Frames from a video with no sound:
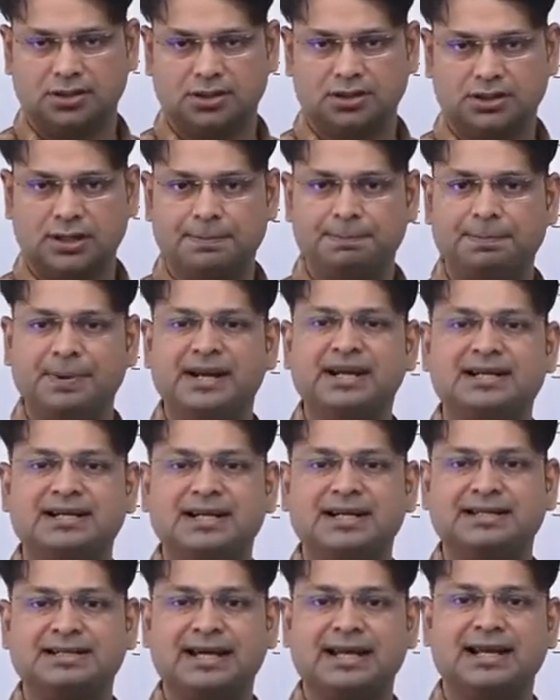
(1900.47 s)

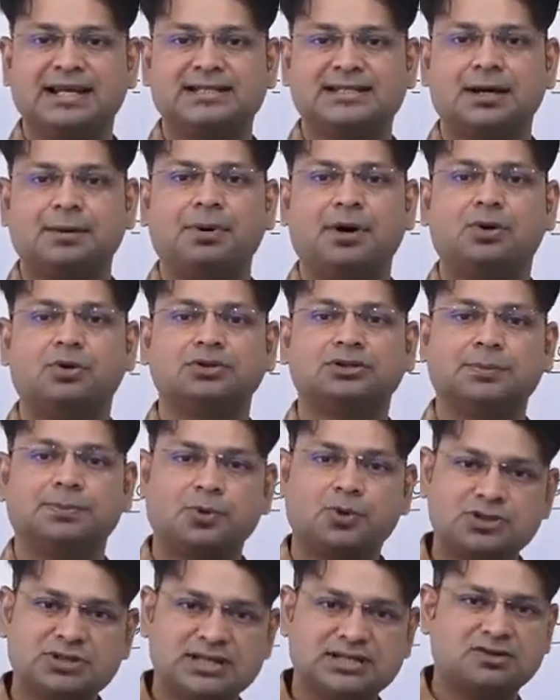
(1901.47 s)
completely tell us about the
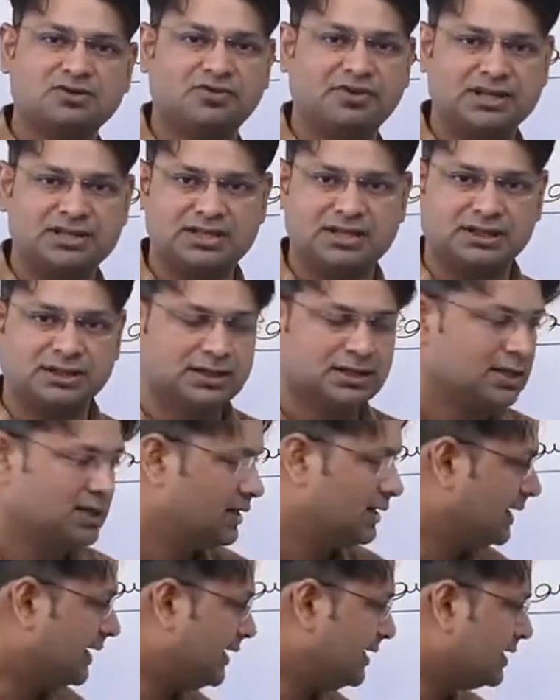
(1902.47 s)
process of aging,
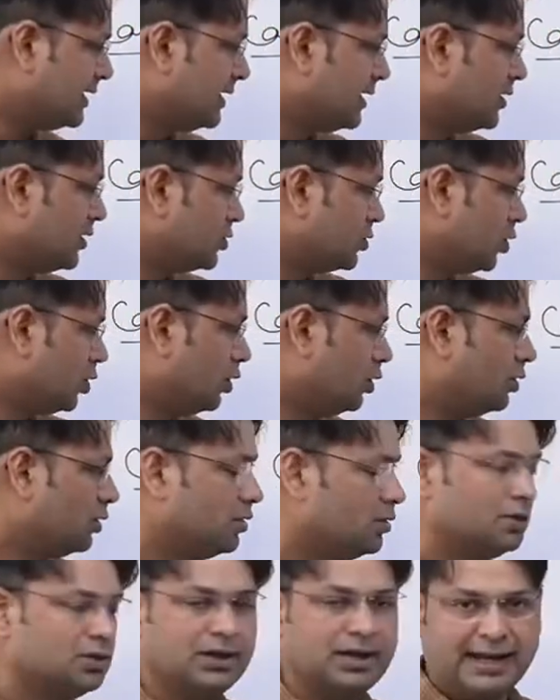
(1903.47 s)
right? So
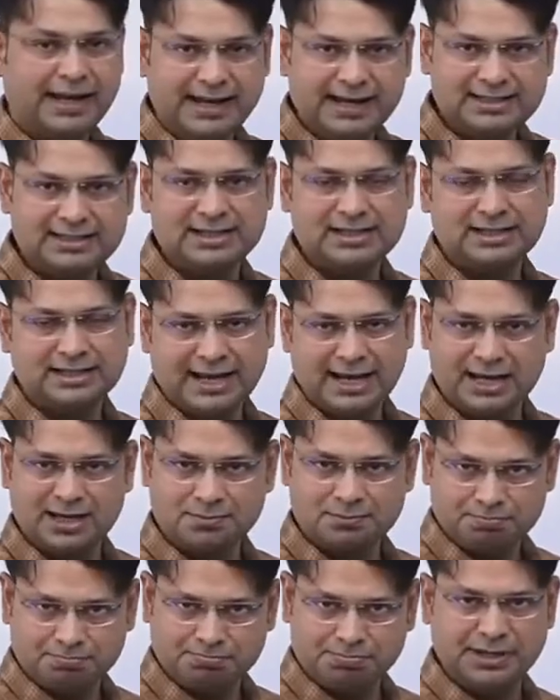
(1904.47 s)
aging
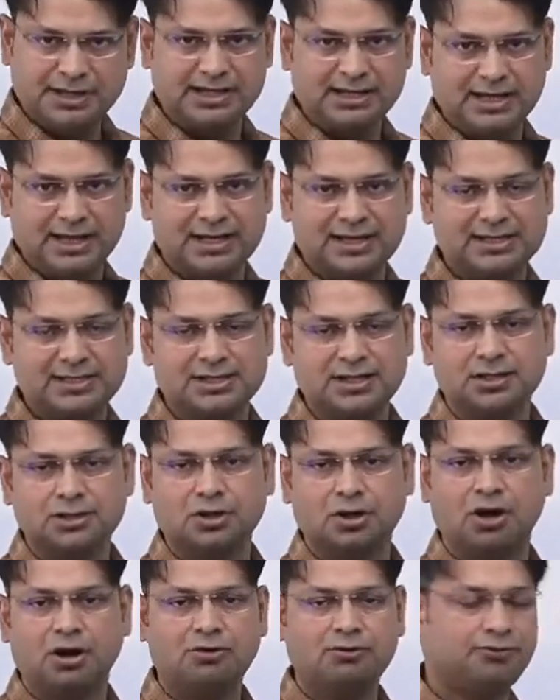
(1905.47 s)
can be a result
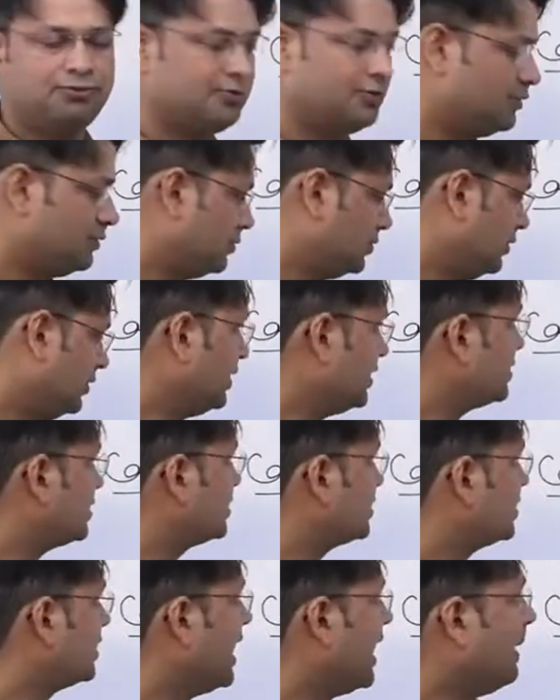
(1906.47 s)
of
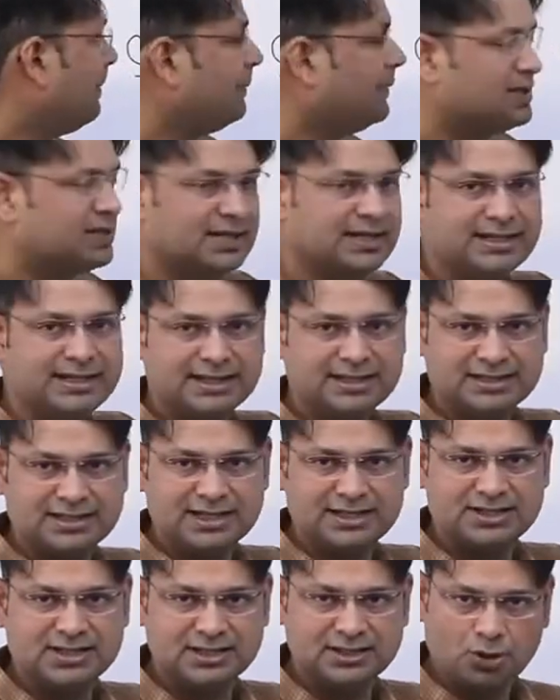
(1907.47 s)
this epigenetic
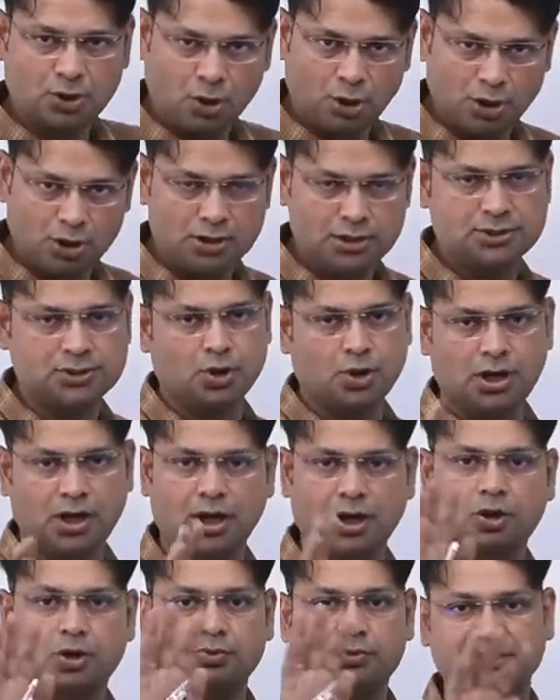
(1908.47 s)
changes also
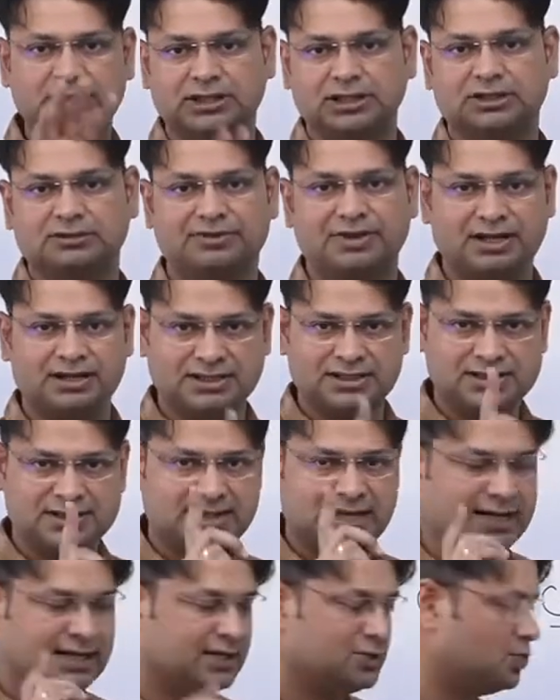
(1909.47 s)
along with other factors.
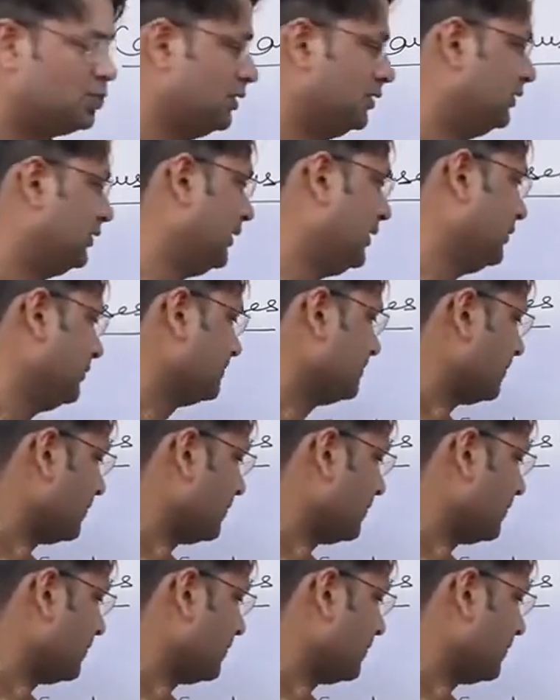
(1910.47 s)
That is one thing,